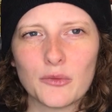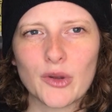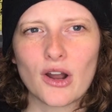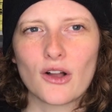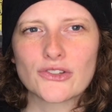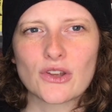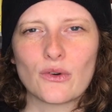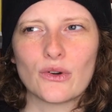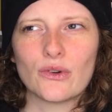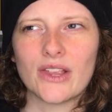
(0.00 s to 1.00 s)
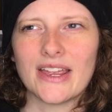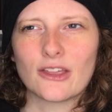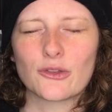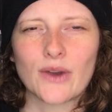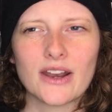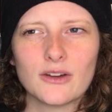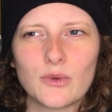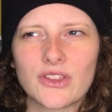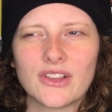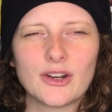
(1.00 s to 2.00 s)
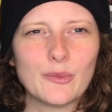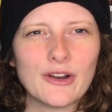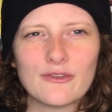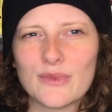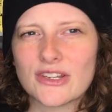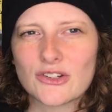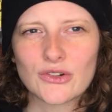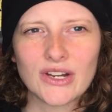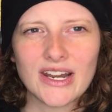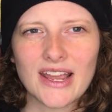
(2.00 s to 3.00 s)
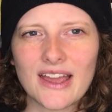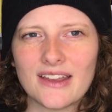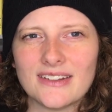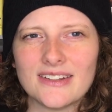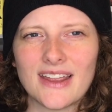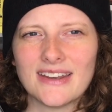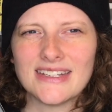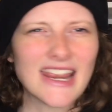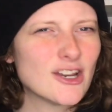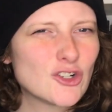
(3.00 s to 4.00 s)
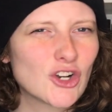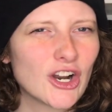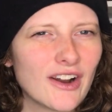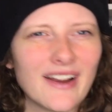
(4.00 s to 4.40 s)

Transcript: but also like threaded with a little bit of mystery and, and danger.